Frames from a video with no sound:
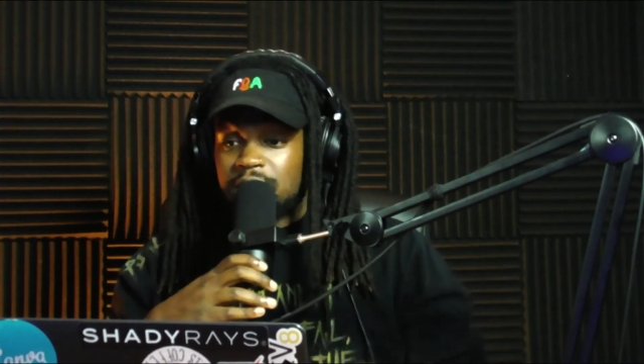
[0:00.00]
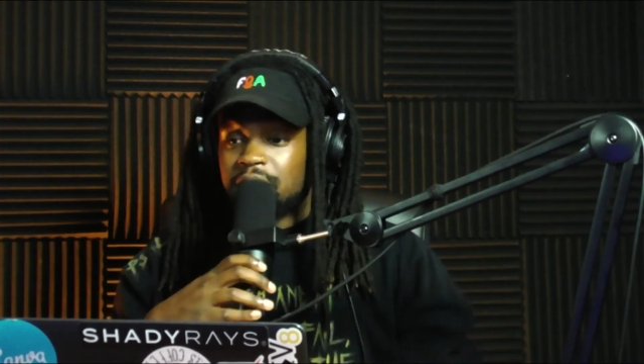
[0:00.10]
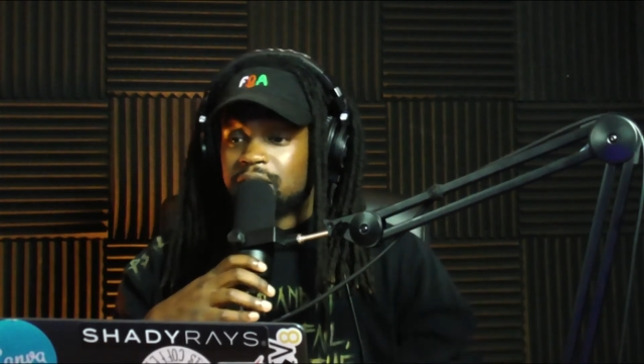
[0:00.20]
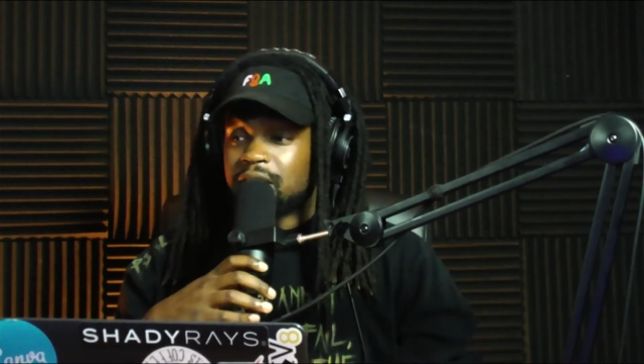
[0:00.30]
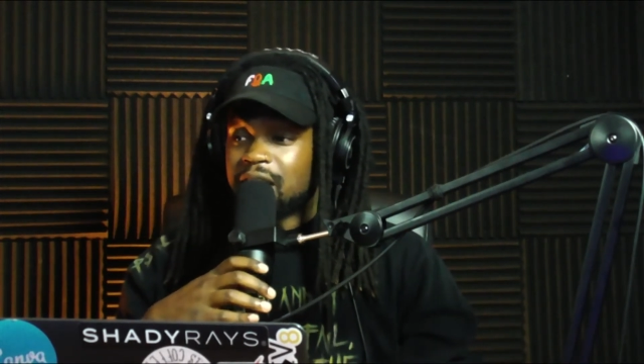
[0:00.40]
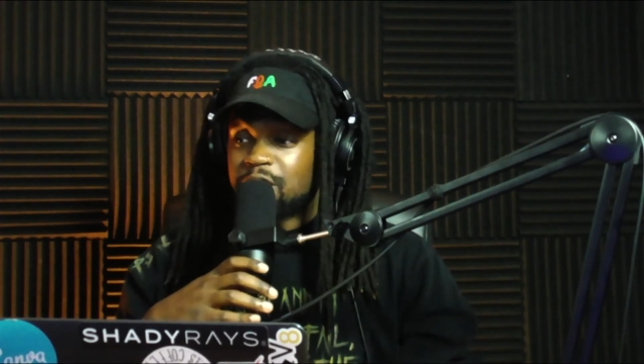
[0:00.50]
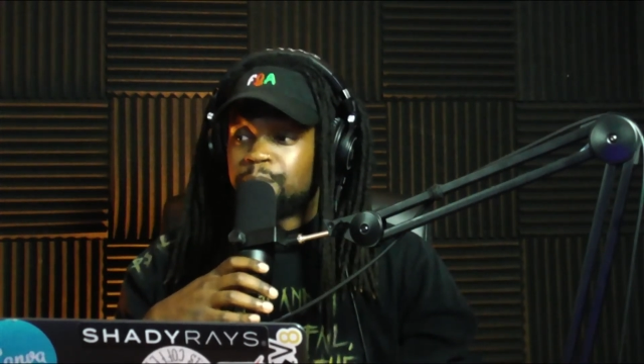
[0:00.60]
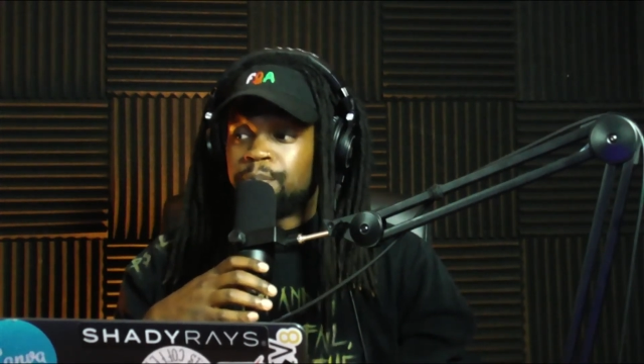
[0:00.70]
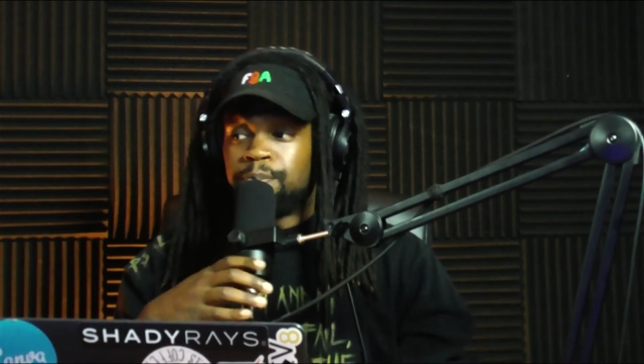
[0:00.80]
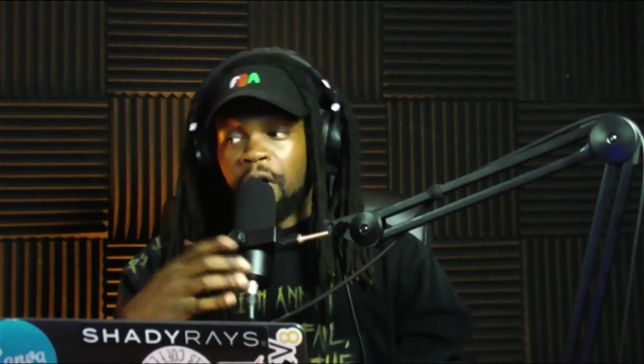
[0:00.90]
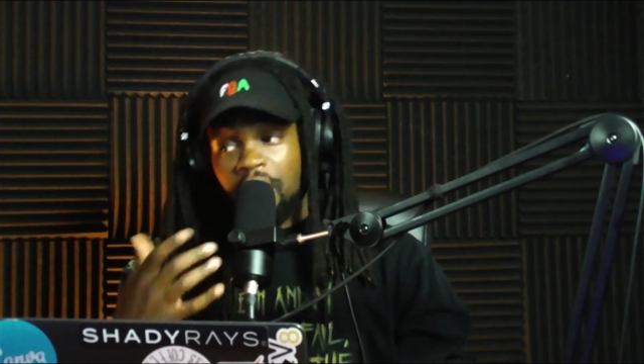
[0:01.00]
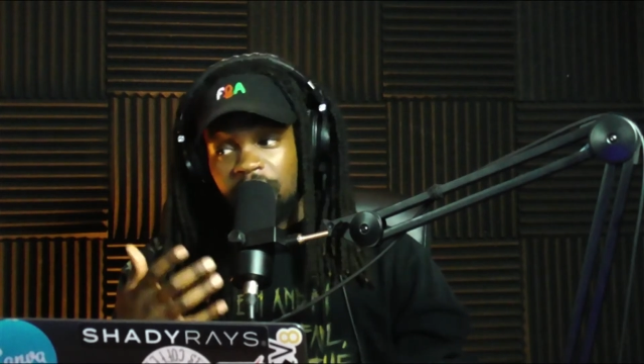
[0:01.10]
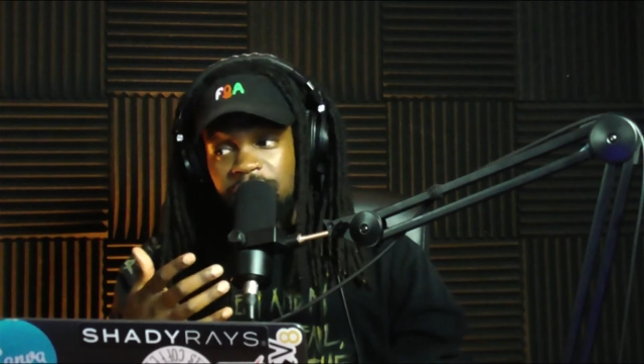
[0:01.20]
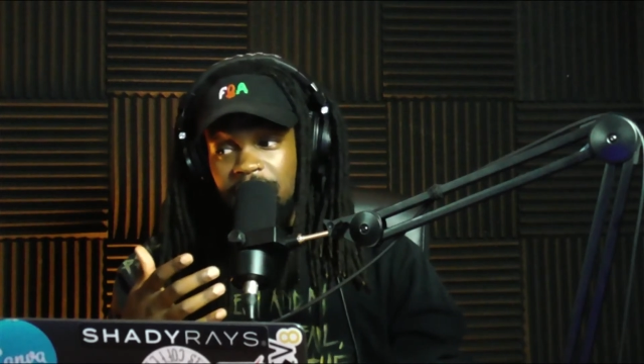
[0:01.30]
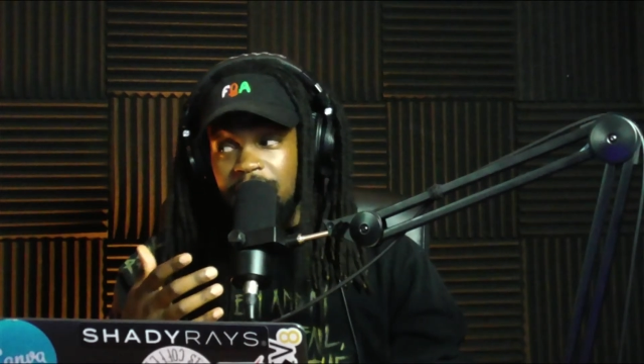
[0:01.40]
It's like, that's part of
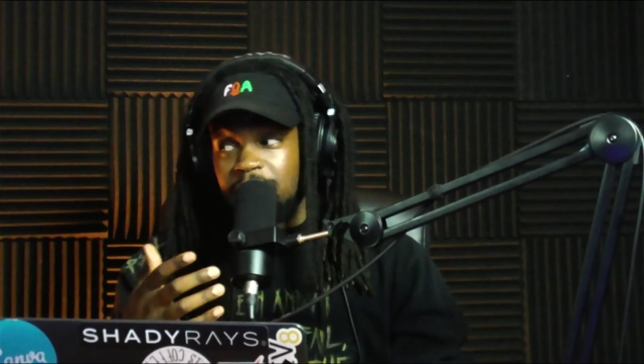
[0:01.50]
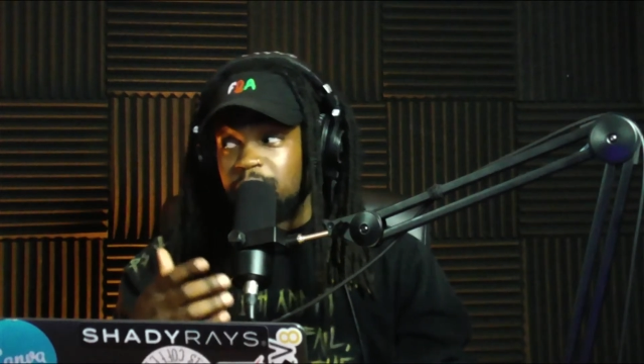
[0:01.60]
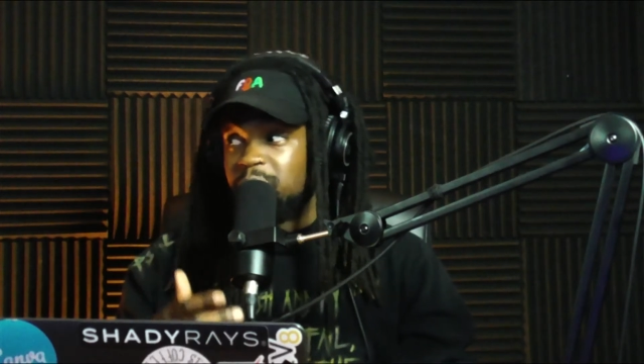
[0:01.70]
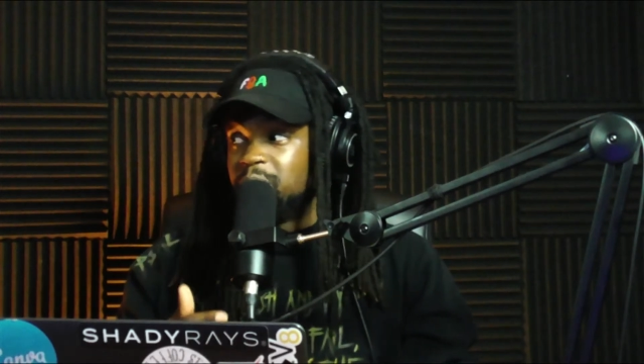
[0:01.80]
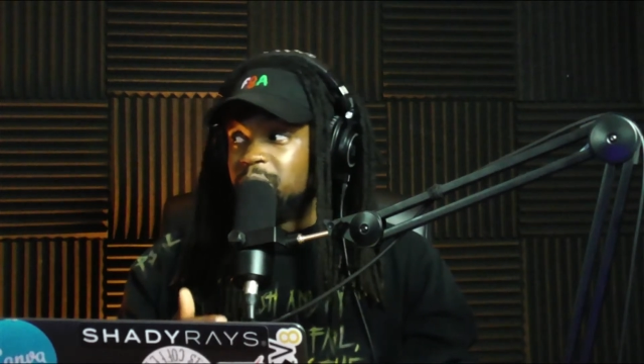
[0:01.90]
it, but